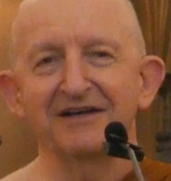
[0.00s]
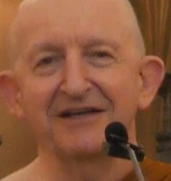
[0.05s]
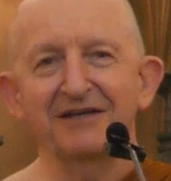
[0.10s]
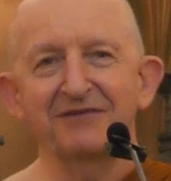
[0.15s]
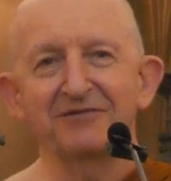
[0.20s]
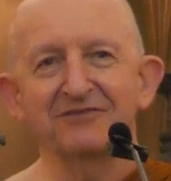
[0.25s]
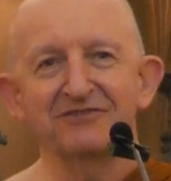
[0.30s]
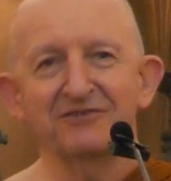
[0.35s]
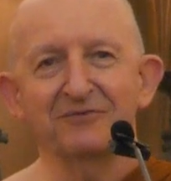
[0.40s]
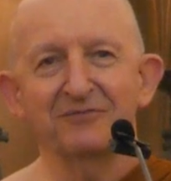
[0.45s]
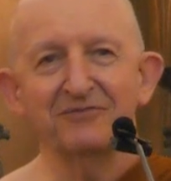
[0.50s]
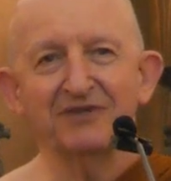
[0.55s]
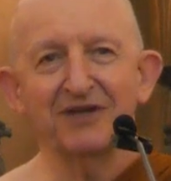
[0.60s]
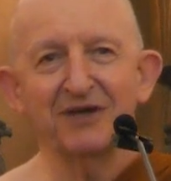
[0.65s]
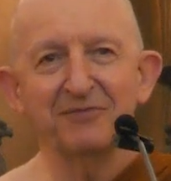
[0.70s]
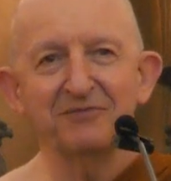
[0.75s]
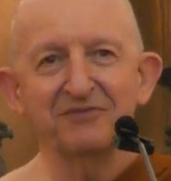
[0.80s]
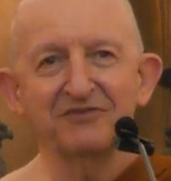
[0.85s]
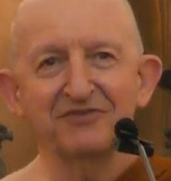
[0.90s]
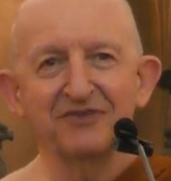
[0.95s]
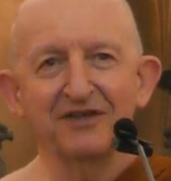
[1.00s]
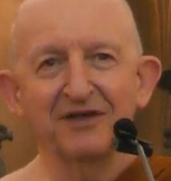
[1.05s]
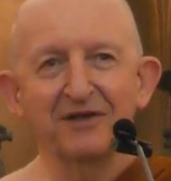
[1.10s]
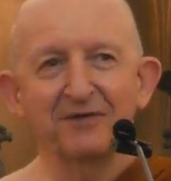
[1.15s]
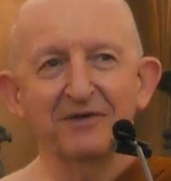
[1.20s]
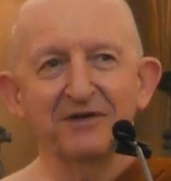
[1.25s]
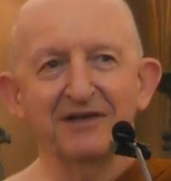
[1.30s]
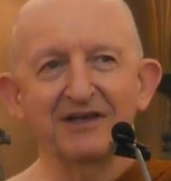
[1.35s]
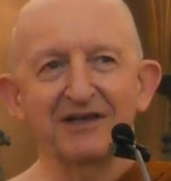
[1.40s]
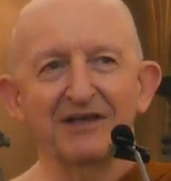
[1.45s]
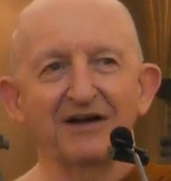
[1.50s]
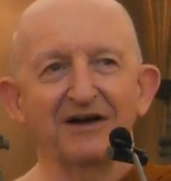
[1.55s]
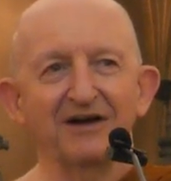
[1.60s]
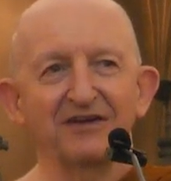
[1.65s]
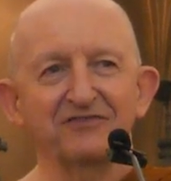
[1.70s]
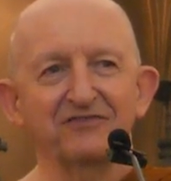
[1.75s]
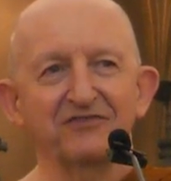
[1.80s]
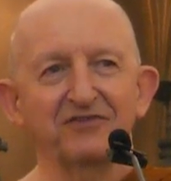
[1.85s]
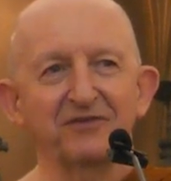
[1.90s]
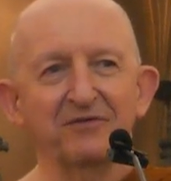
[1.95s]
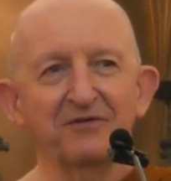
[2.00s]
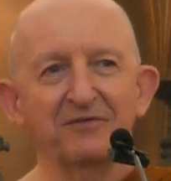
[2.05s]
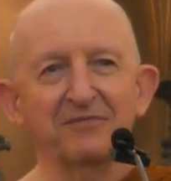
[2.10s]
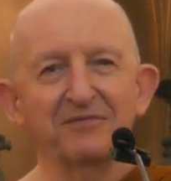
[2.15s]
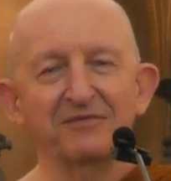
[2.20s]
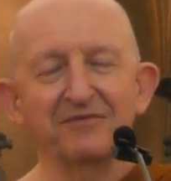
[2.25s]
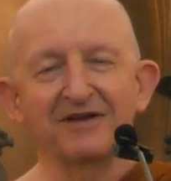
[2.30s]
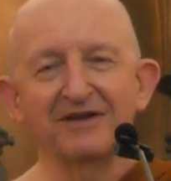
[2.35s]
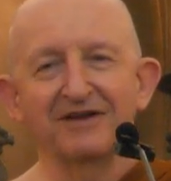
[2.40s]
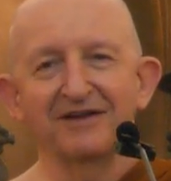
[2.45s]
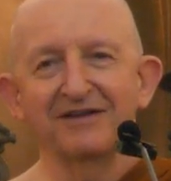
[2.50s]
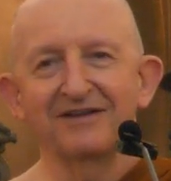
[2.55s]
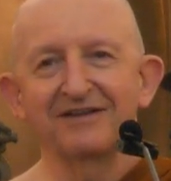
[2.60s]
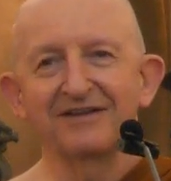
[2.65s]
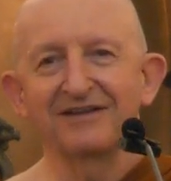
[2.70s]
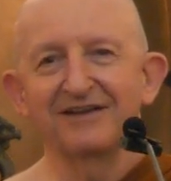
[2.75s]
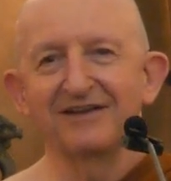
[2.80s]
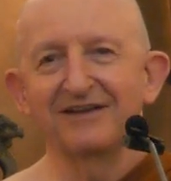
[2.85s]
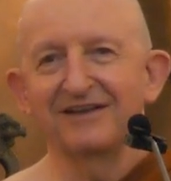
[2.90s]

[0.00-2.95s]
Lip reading: he would sometimes ask them.